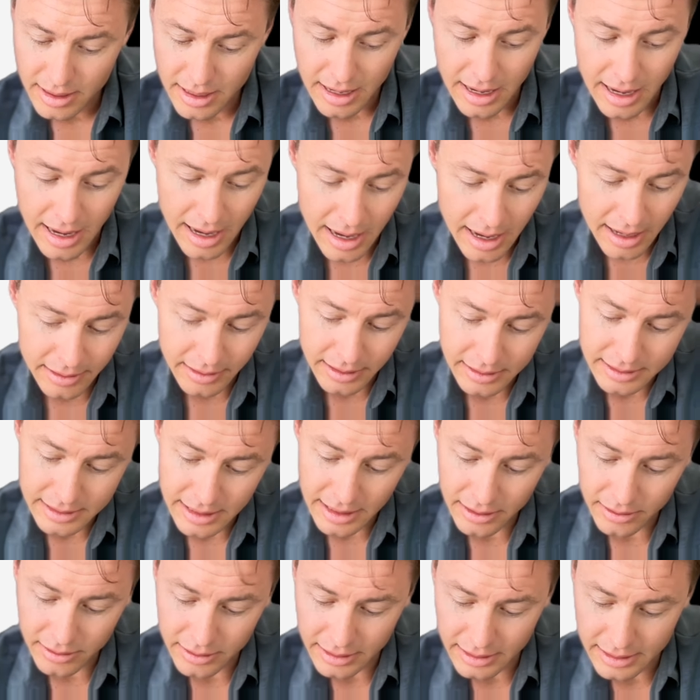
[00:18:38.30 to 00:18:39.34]
And let's
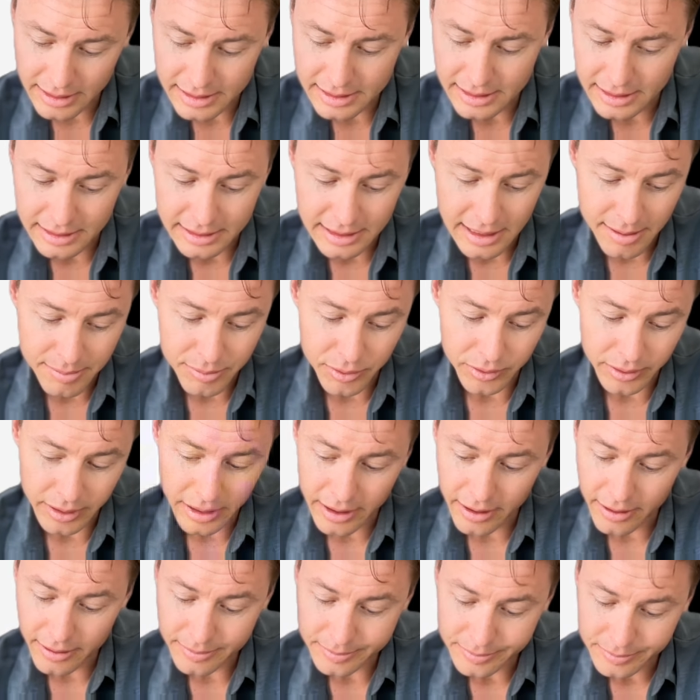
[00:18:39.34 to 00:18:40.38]
take a look at this example
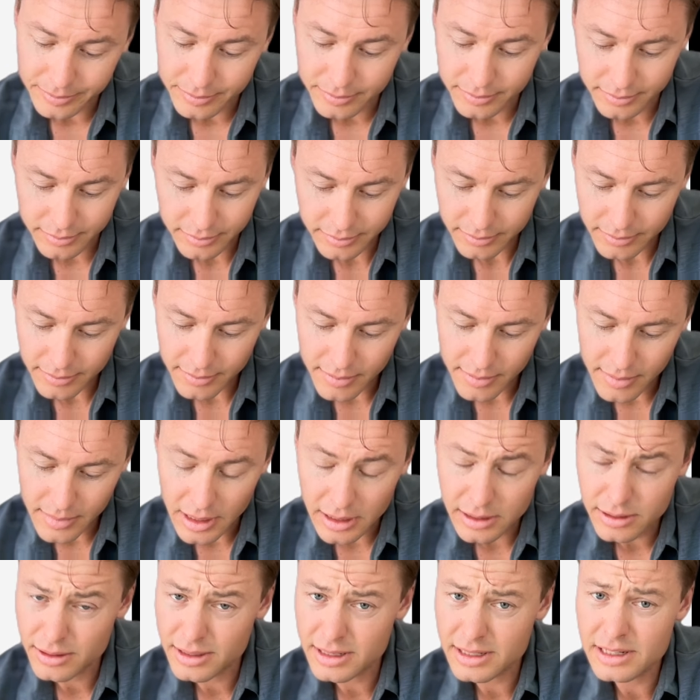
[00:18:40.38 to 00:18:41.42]
here.
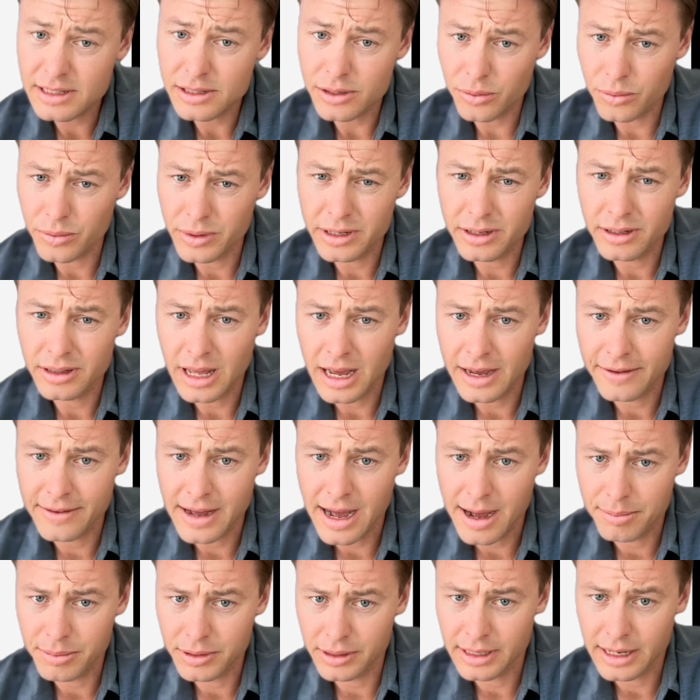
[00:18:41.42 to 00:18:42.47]
So this is a real-life
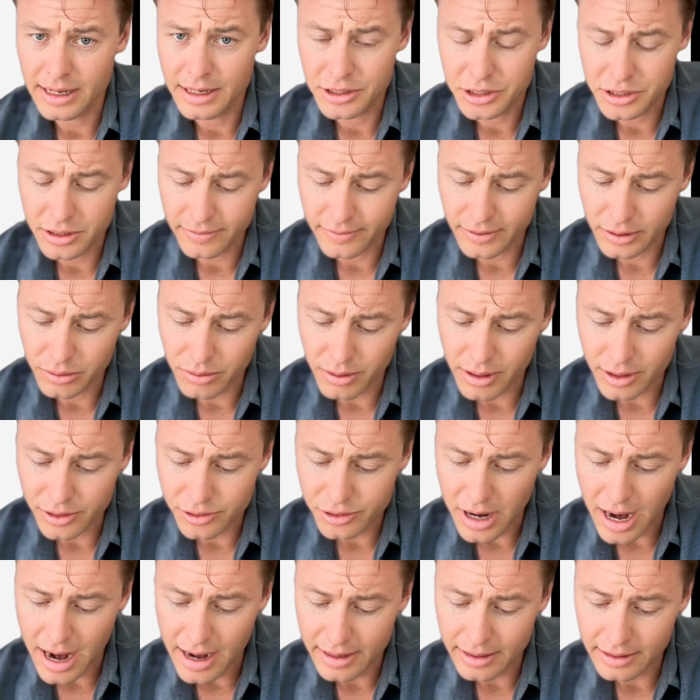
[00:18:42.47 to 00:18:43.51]
application of a
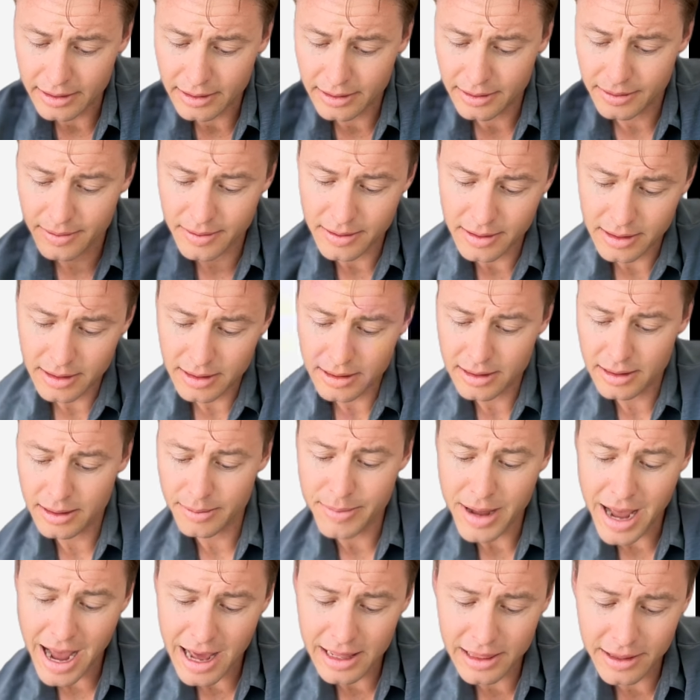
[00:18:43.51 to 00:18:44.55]
quadratic. The
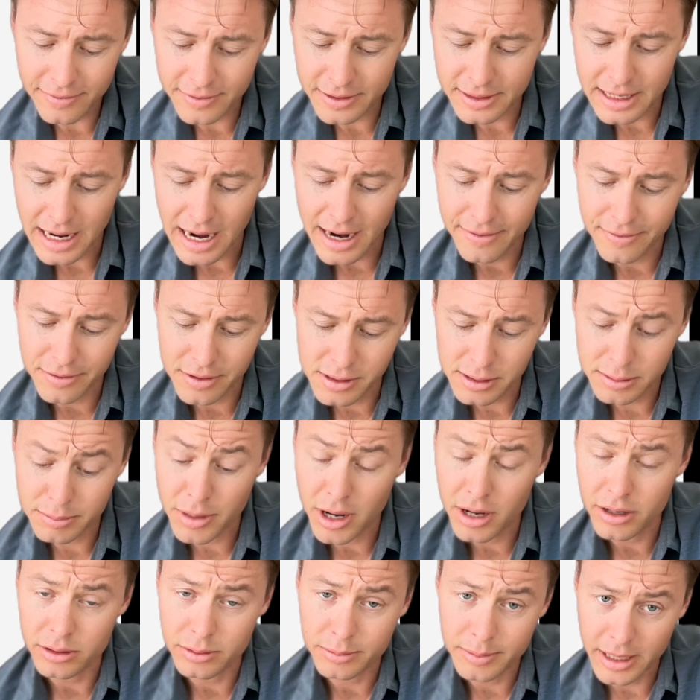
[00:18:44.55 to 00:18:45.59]
path of a diver is
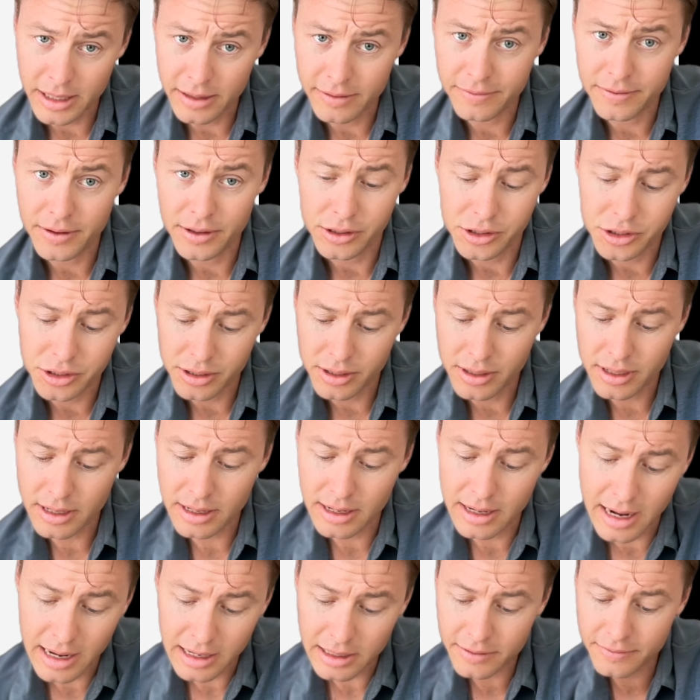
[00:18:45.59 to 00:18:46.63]
modeled by the function
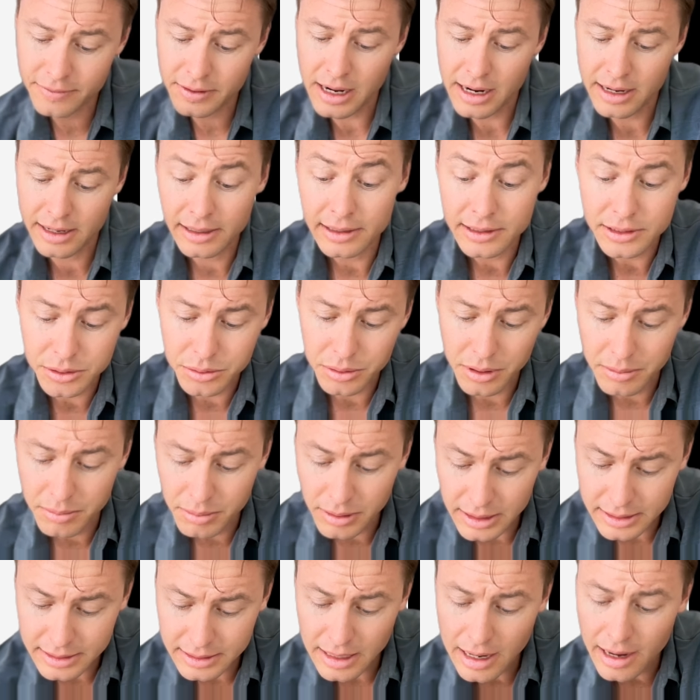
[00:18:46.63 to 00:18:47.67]
negative 9x squared
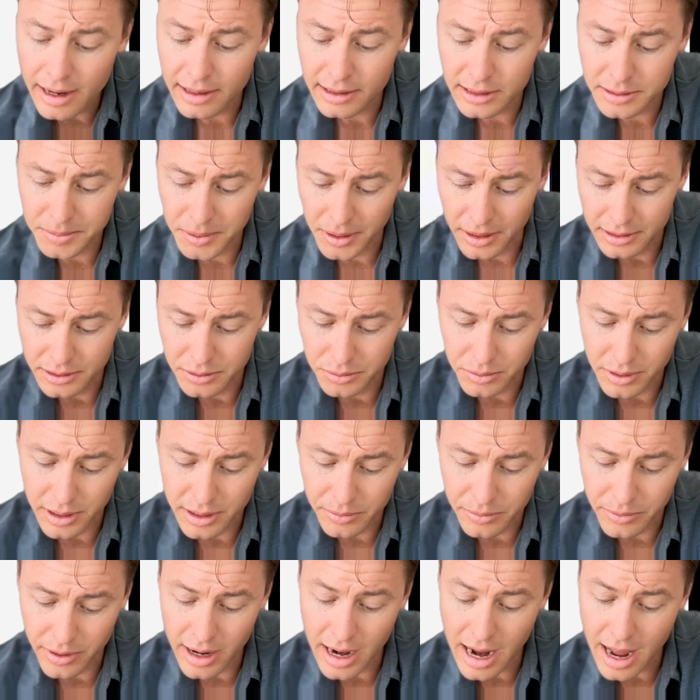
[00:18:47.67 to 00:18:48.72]
plus 9x plus 1,
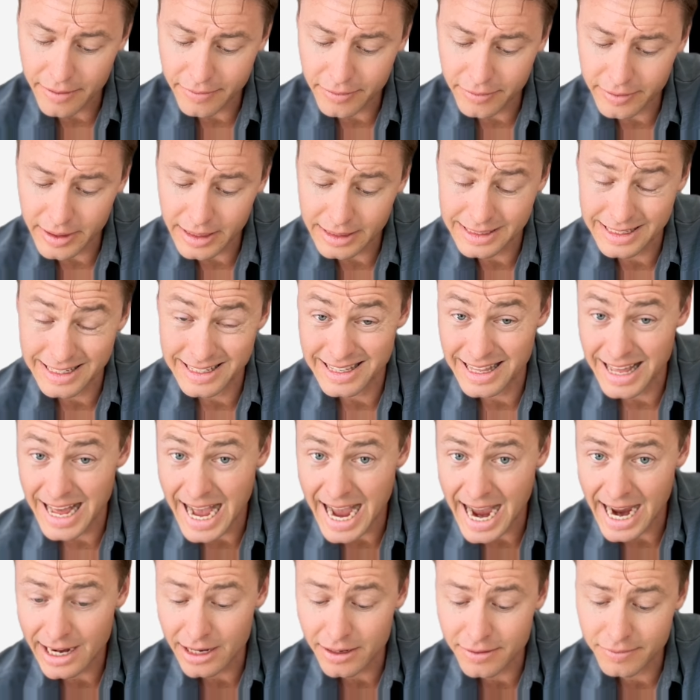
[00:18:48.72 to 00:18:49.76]
where f of x is the
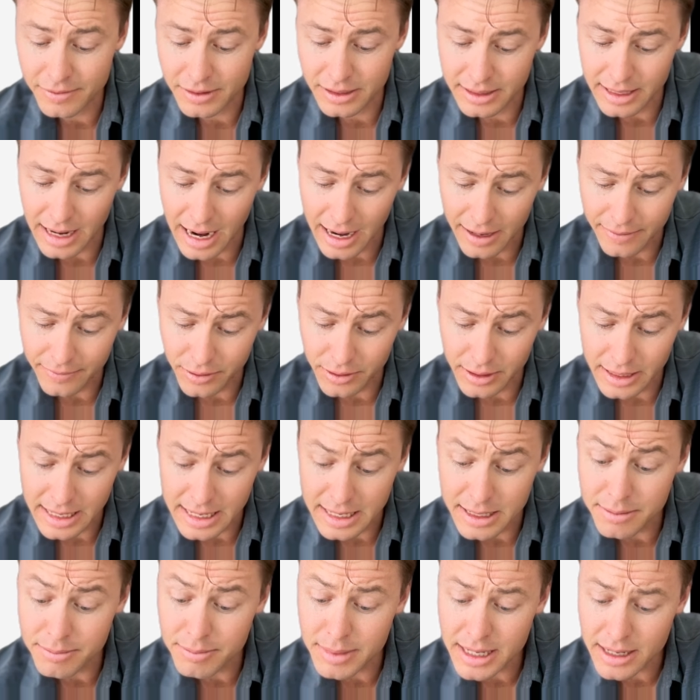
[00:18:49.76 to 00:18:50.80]
height of the diver
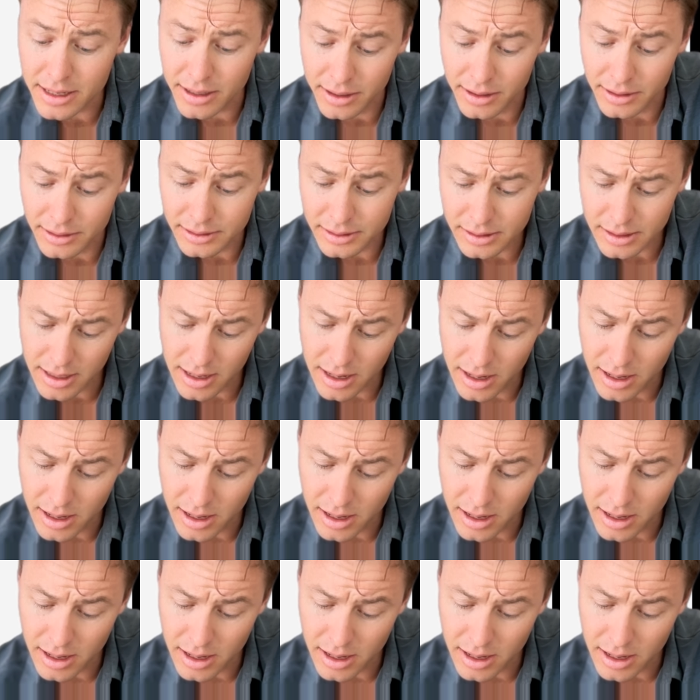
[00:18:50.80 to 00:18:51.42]
in meters